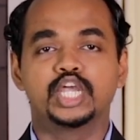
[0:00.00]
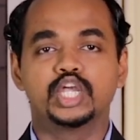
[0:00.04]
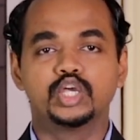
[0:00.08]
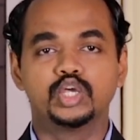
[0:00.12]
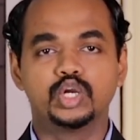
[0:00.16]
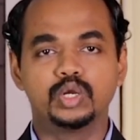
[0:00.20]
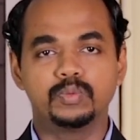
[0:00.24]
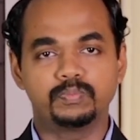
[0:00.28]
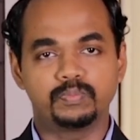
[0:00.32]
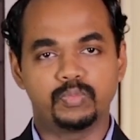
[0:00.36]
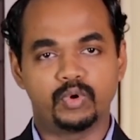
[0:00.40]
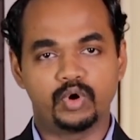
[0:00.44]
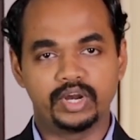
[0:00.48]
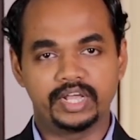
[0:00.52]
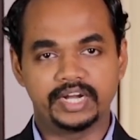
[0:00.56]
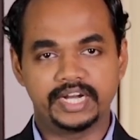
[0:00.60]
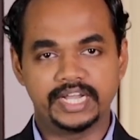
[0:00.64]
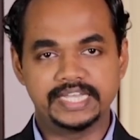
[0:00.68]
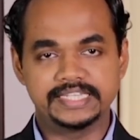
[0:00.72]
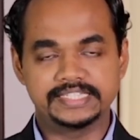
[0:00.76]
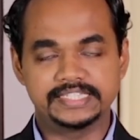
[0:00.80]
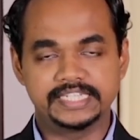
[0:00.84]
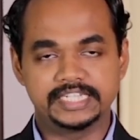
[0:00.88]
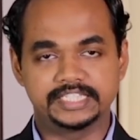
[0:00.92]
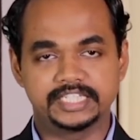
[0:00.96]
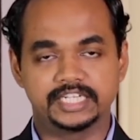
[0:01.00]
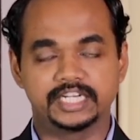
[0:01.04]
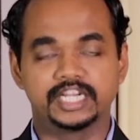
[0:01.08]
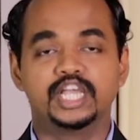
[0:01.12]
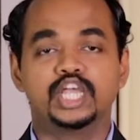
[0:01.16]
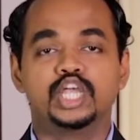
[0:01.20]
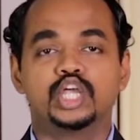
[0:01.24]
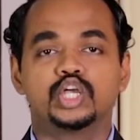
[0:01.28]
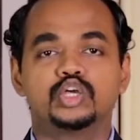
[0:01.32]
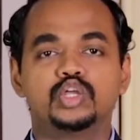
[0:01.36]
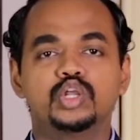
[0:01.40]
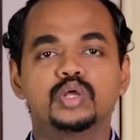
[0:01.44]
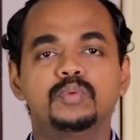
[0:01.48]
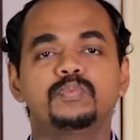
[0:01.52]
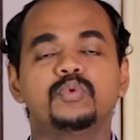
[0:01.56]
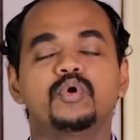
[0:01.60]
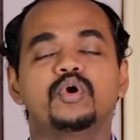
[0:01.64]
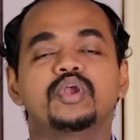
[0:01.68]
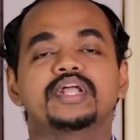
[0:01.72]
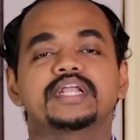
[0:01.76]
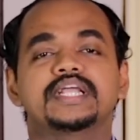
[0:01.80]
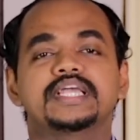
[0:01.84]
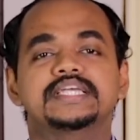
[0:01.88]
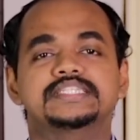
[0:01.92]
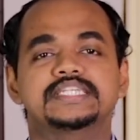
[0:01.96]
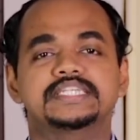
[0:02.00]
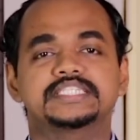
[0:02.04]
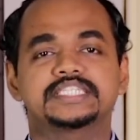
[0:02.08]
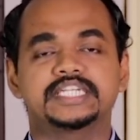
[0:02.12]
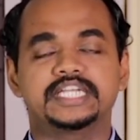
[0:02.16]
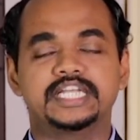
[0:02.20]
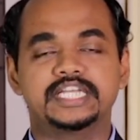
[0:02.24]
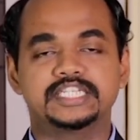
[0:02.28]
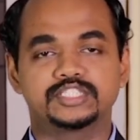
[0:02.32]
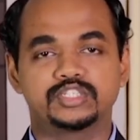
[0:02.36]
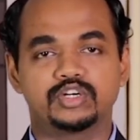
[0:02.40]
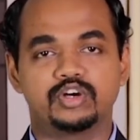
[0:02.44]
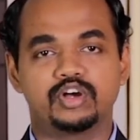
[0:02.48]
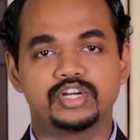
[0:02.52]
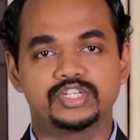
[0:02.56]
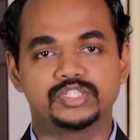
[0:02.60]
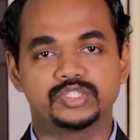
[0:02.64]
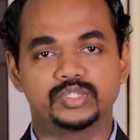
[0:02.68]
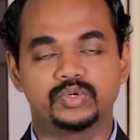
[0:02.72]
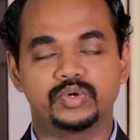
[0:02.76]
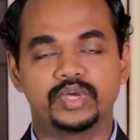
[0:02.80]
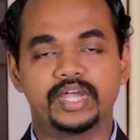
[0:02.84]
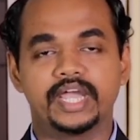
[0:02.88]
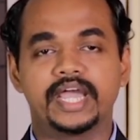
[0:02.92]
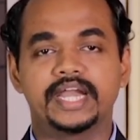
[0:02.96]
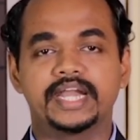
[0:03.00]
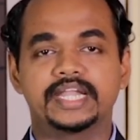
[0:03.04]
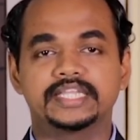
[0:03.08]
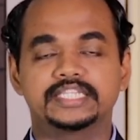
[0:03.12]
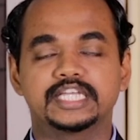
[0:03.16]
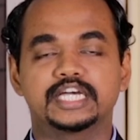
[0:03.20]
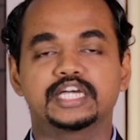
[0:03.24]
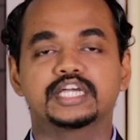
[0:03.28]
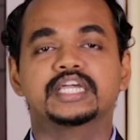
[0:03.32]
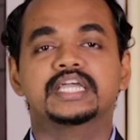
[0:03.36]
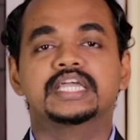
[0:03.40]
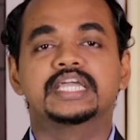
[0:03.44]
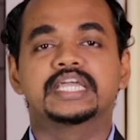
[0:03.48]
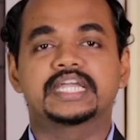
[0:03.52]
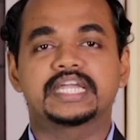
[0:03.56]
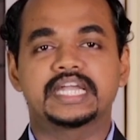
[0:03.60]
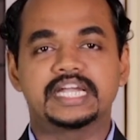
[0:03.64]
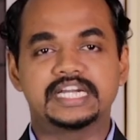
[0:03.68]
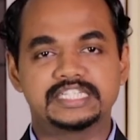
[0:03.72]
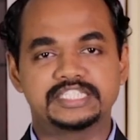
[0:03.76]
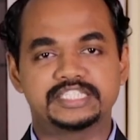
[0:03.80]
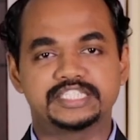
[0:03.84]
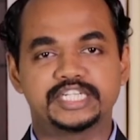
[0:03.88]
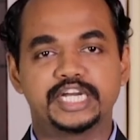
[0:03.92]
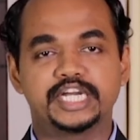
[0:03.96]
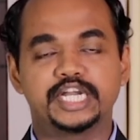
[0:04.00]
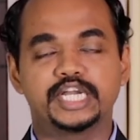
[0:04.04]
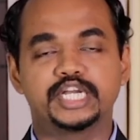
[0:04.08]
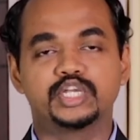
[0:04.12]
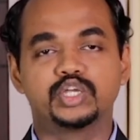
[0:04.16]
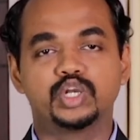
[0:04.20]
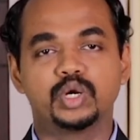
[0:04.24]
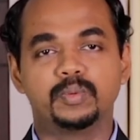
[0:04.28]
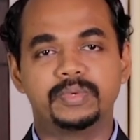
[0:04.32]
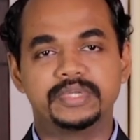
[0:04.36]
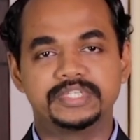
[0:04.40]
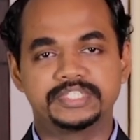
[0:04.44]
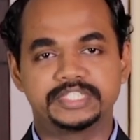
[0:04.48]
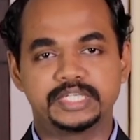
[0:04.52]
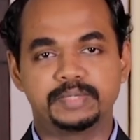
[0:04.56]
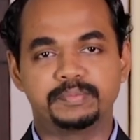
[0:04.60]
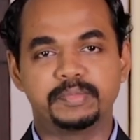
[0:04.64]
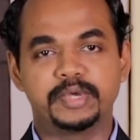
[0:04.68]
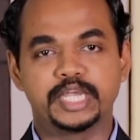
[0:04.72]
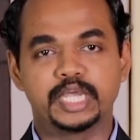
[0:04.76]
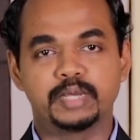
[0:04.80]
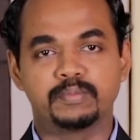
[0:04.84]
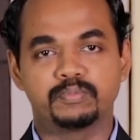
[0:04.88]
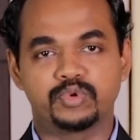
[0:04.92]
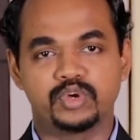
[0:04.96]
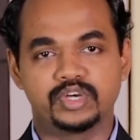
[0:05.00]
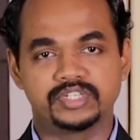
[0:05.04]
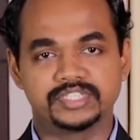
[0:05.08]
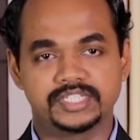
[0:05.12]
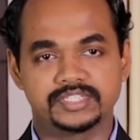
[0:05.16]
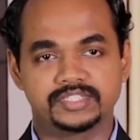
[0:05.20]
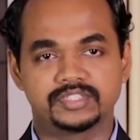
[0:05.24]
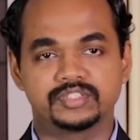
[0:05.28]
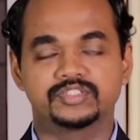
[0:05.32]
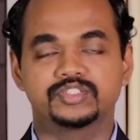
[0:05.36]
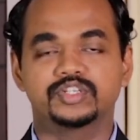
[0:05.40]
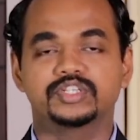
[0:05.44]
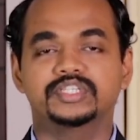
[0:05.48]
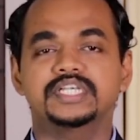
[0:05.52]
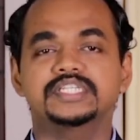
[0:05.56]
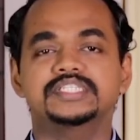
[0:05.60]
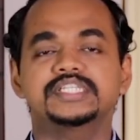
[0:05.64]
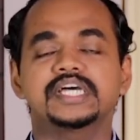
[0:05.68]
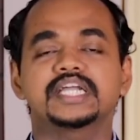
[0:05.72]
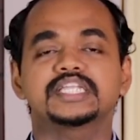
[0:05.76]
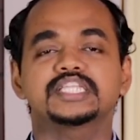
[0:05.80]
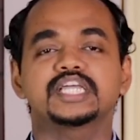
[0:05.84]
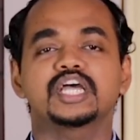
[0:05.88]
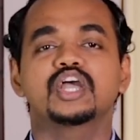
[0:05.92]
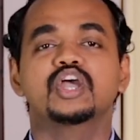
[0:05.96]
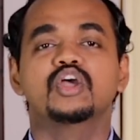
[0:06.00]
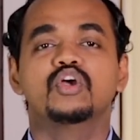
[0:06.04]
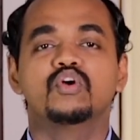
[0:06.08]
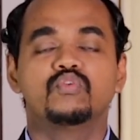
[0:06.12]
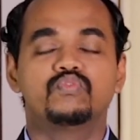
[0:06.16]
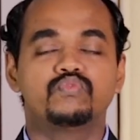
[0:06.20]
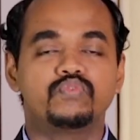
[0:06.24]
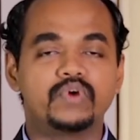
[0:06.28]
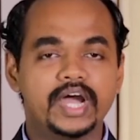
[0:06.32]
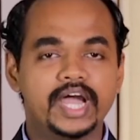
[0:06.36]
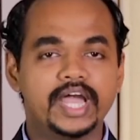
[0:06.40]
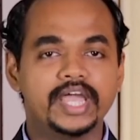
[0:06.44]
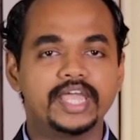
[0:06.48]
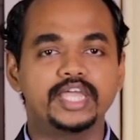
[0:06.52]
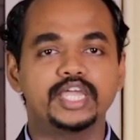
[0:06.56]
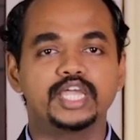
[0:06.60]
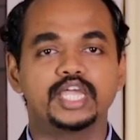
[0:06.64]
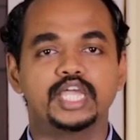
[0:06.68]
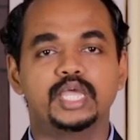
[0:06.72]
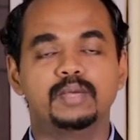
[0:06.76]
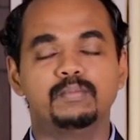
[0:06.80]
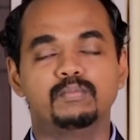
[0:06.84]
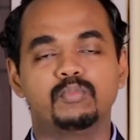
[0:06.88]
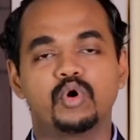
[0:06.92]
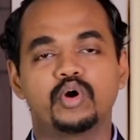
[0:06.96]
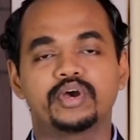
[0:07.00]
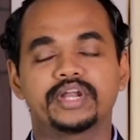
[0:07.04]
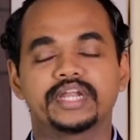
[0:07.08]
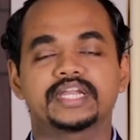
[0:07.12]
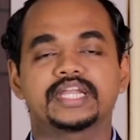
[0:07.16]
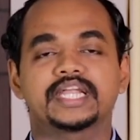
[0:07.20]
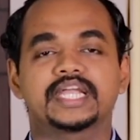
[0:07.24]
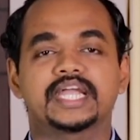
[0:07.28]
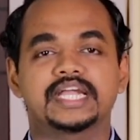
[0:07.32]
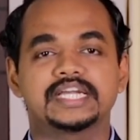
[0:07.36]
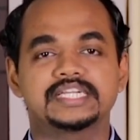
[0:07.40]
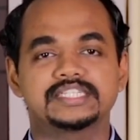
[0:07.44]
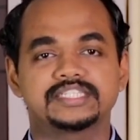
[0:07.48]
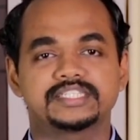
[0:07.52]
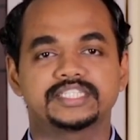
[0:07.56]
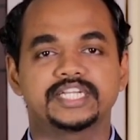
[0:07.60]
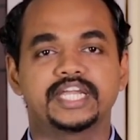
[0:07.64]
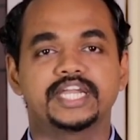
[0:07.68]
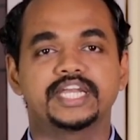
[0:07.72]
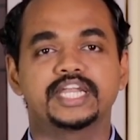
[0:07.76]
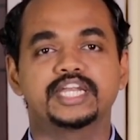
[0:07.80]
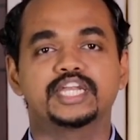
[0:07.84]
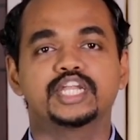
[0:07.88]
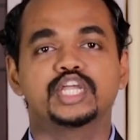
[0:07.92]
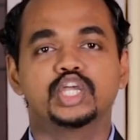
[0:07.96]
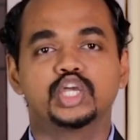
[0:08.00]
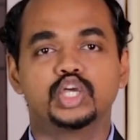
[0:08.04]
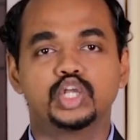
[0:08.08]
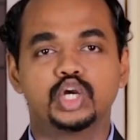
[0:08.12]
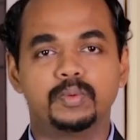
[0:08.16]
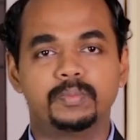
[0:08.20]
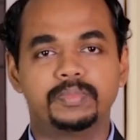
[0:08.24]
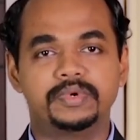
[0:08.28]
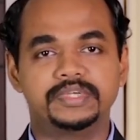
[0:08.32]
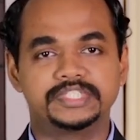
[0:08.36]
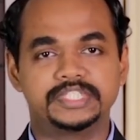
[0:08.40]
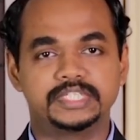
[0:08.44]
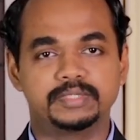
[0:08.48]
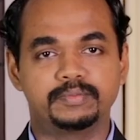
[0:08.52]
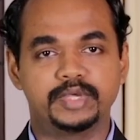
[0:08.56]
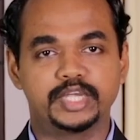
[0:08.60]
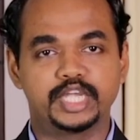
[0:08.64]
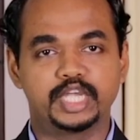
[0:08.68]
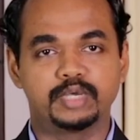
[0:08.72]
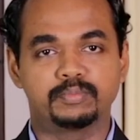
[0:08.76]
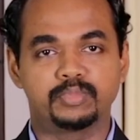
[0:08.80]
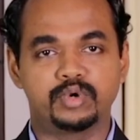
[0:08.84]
group polarization. Group polarization is also another constraint in group decision making process. So these are the 5 important constraints in group decision making